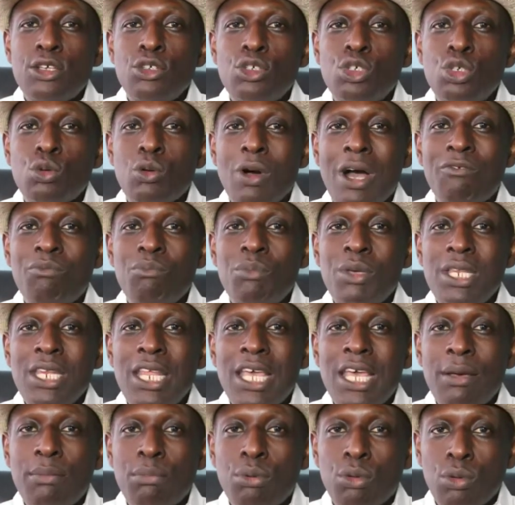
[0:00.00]
you have
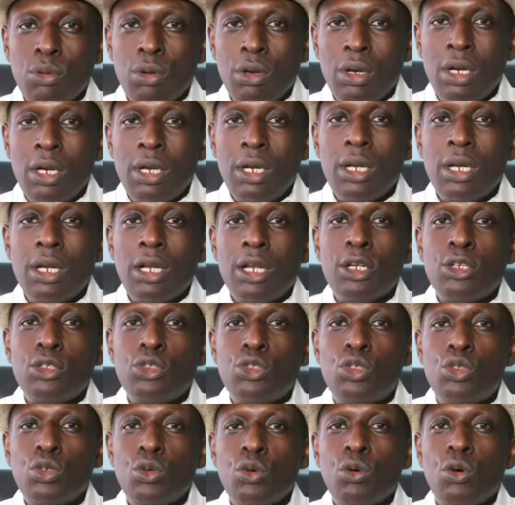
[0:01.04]
been able
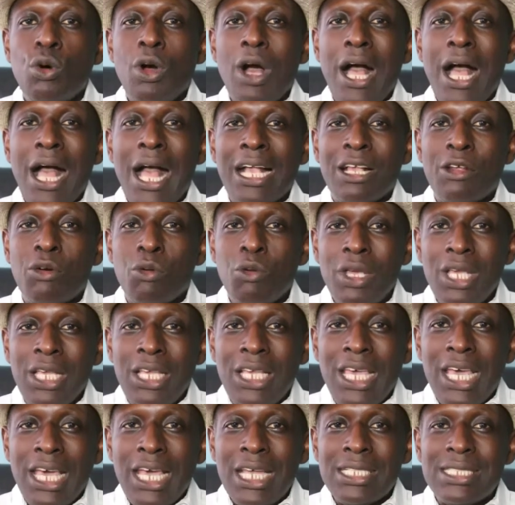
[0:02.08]
to
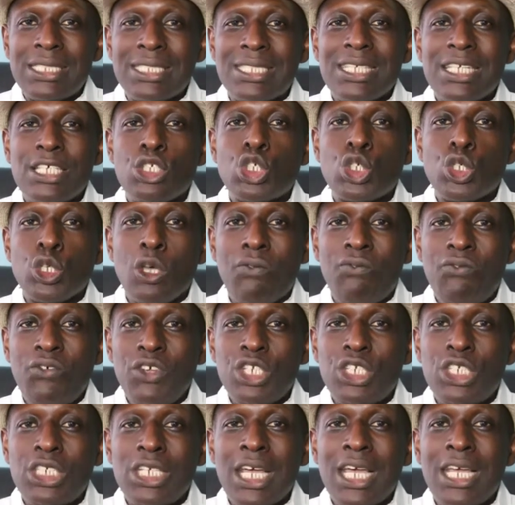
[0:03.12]
aggregate
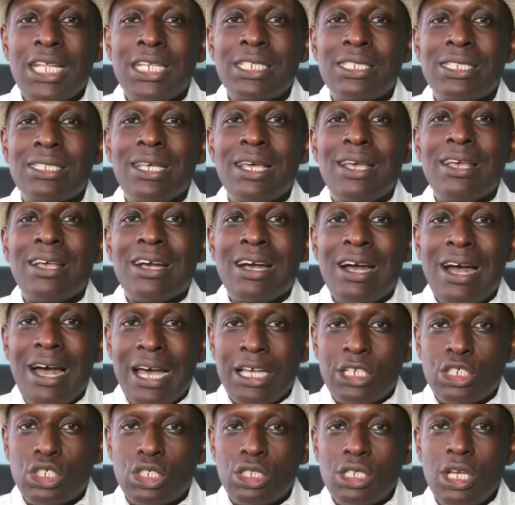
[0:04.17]
sufficient
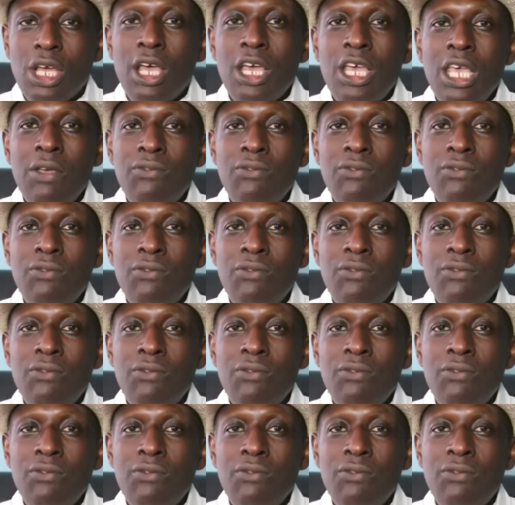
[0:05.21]
cash.